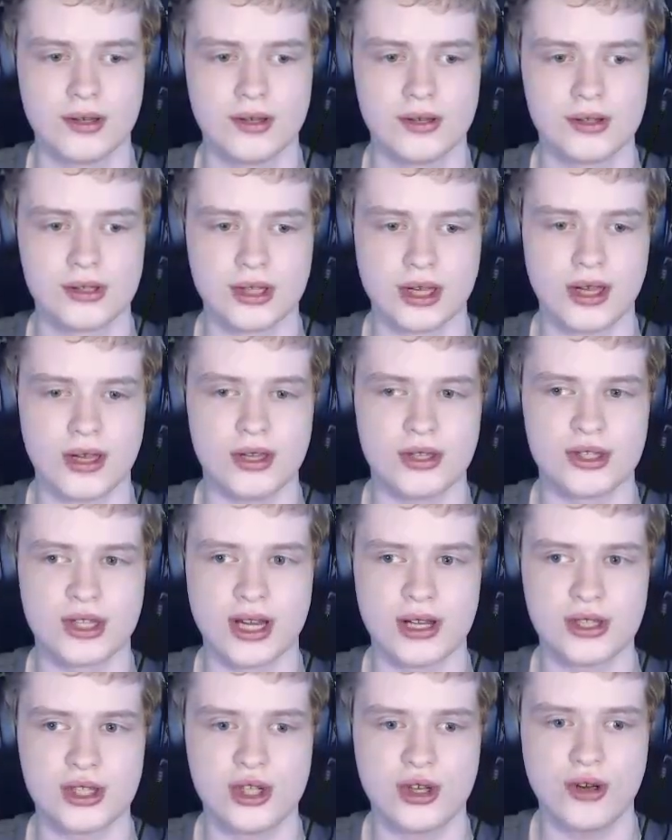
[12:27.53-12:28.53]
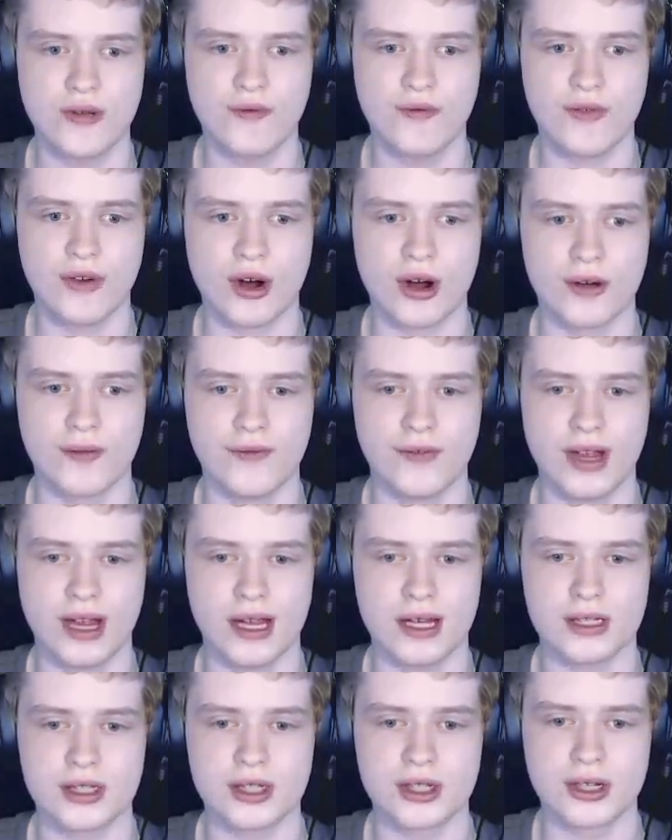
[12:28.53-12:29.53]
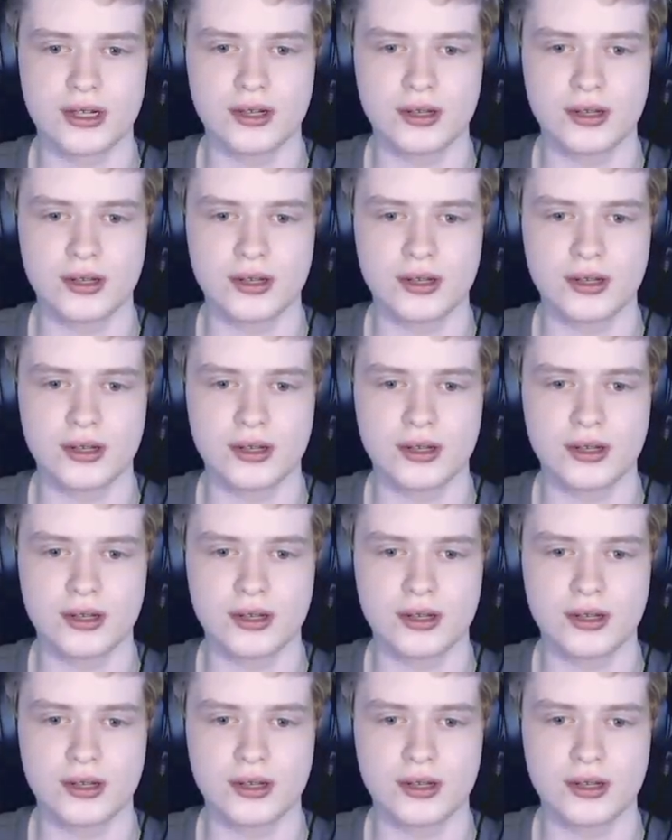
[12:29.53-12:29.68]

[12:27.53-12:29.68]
Not, it's not too far-fetched.